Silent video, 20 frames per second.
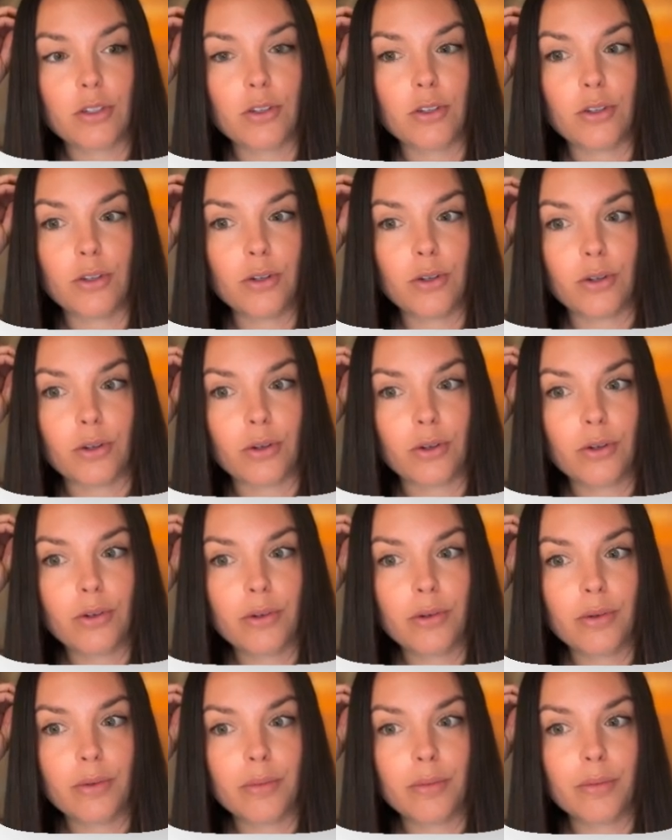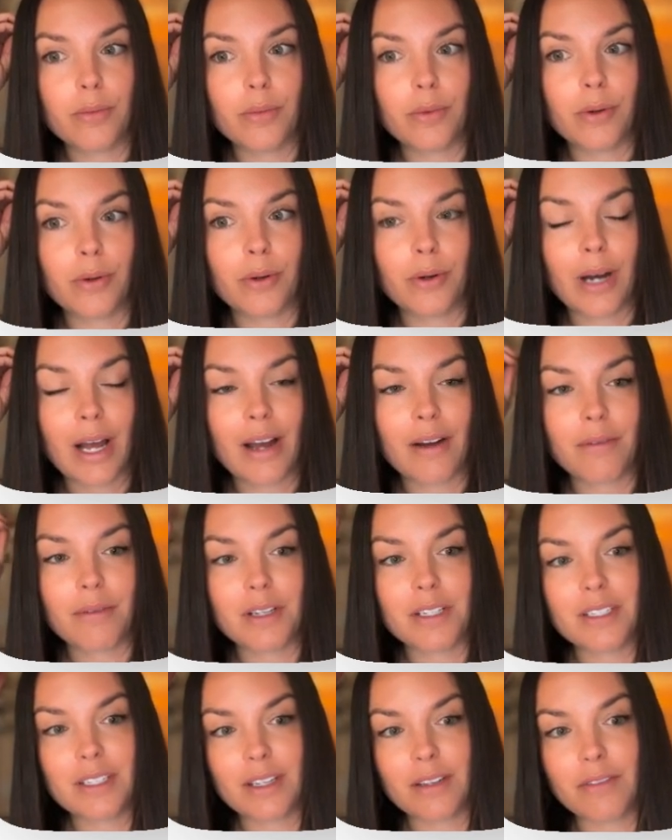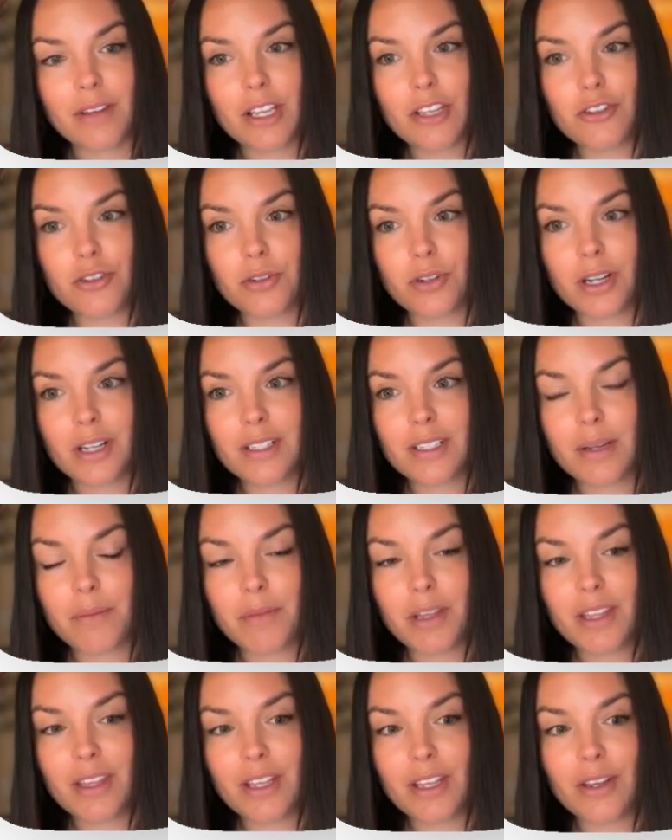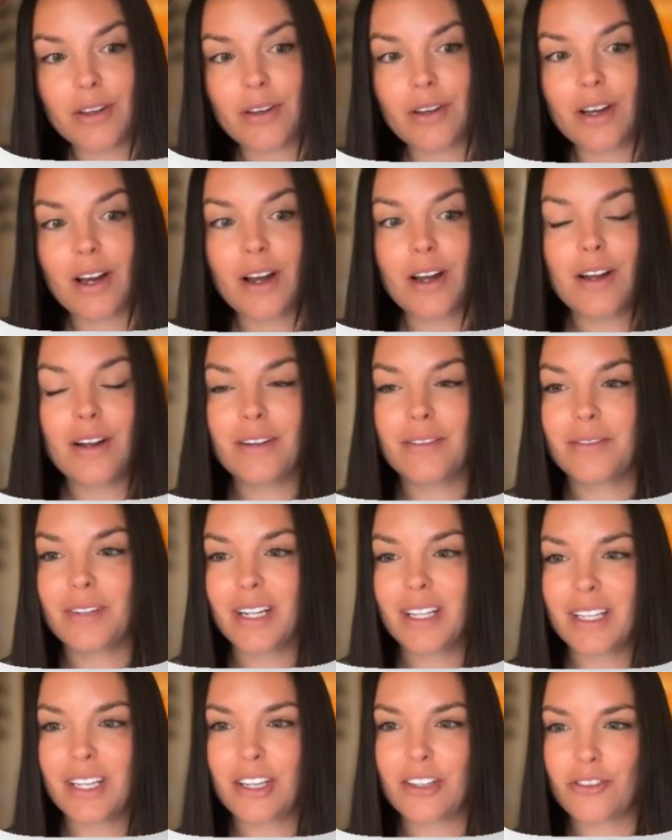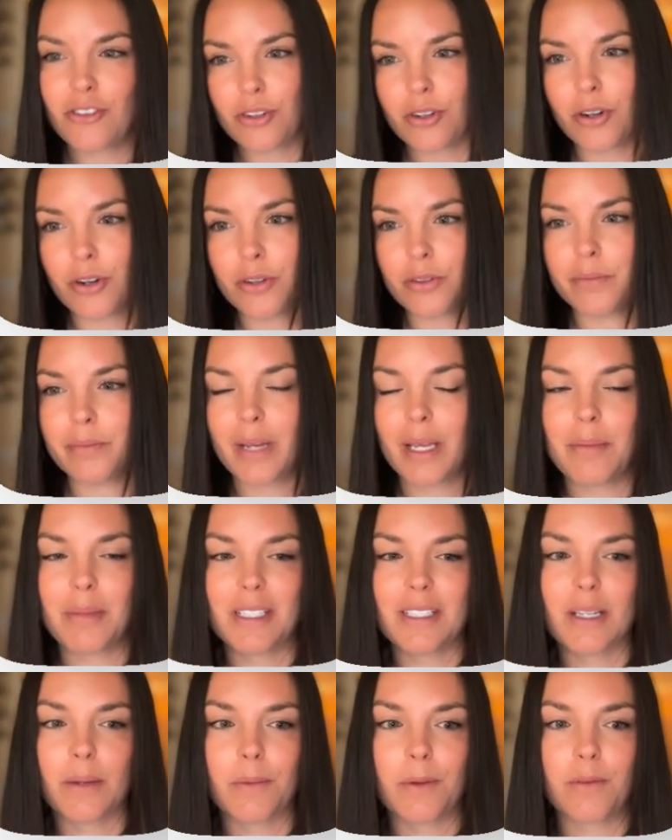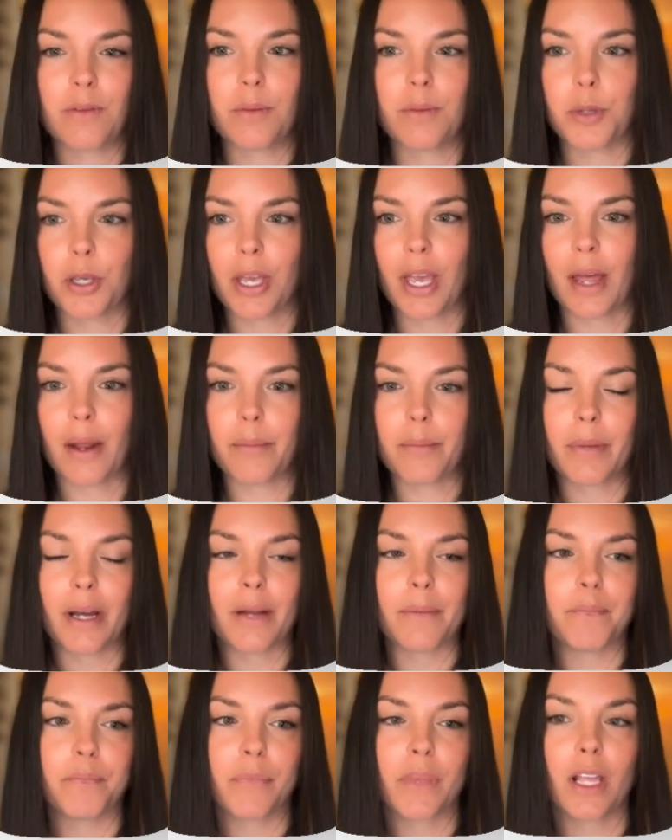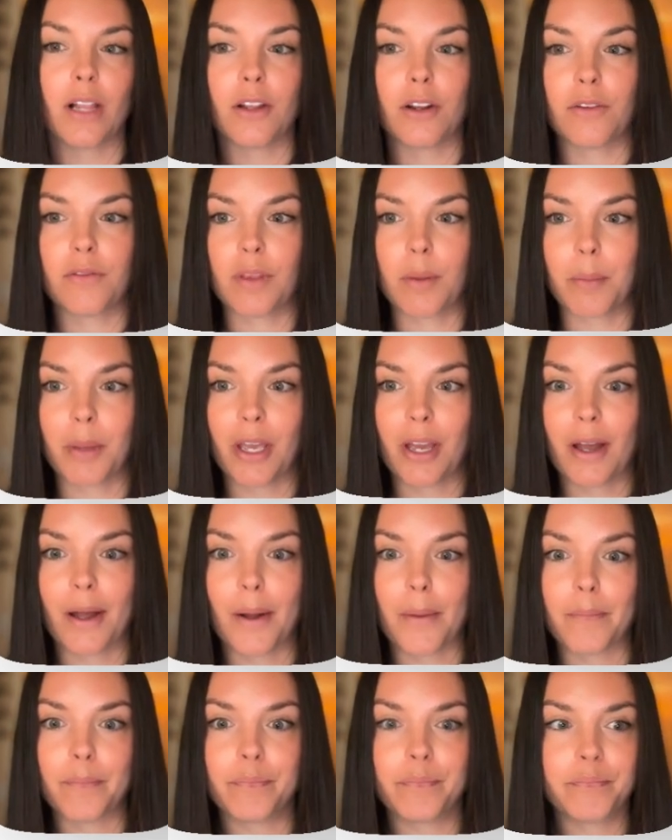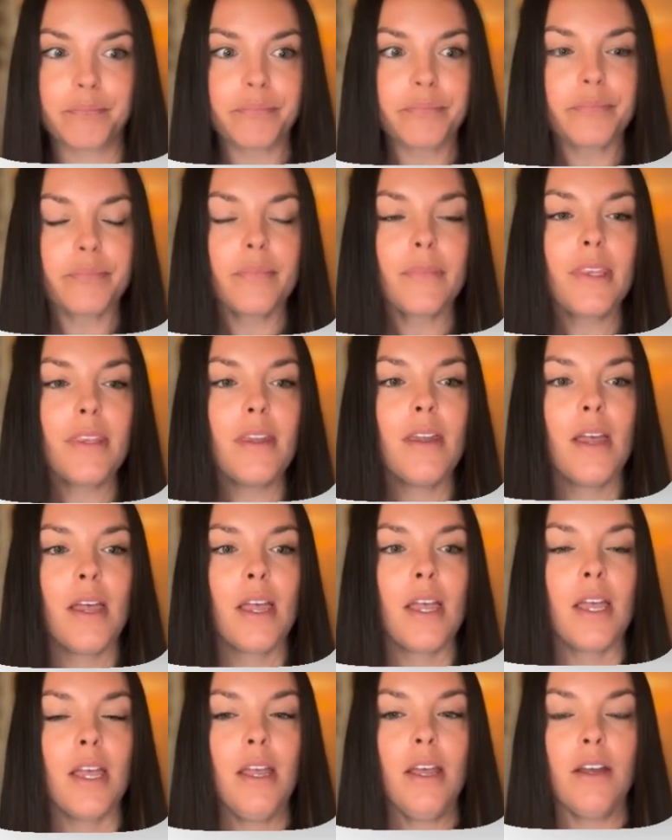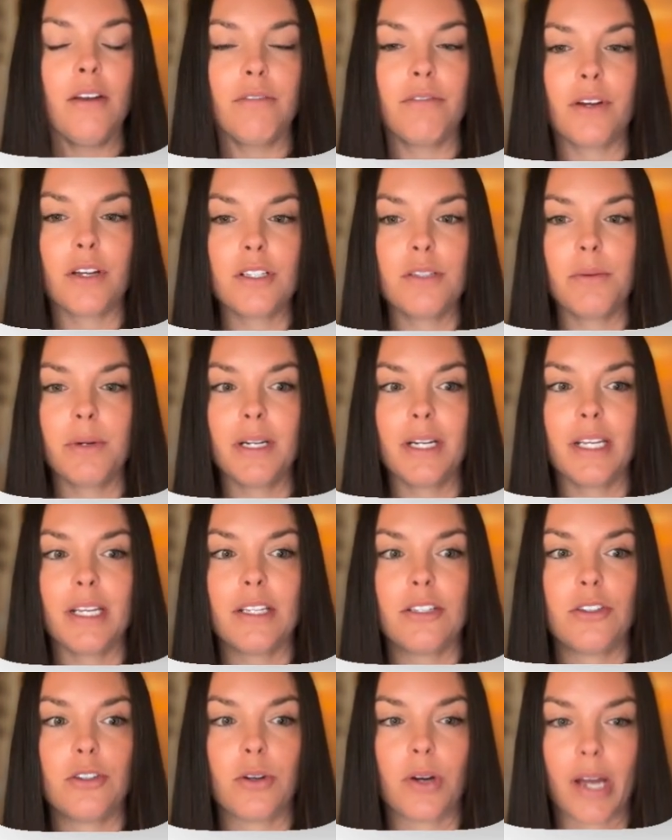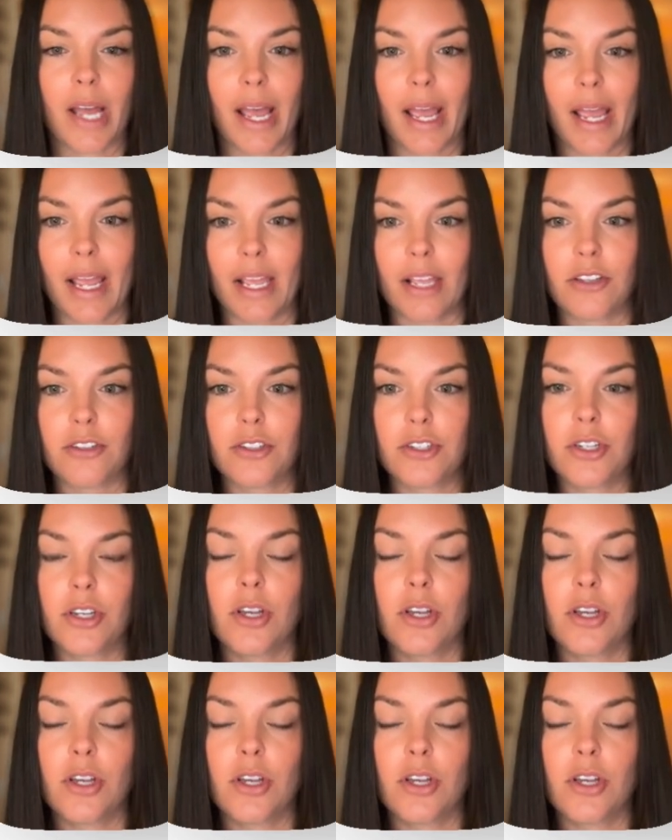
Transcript: you more at risk of injury, something that you can't really control. Maybe some of them you can, but a lot of them you can't. First one is your age.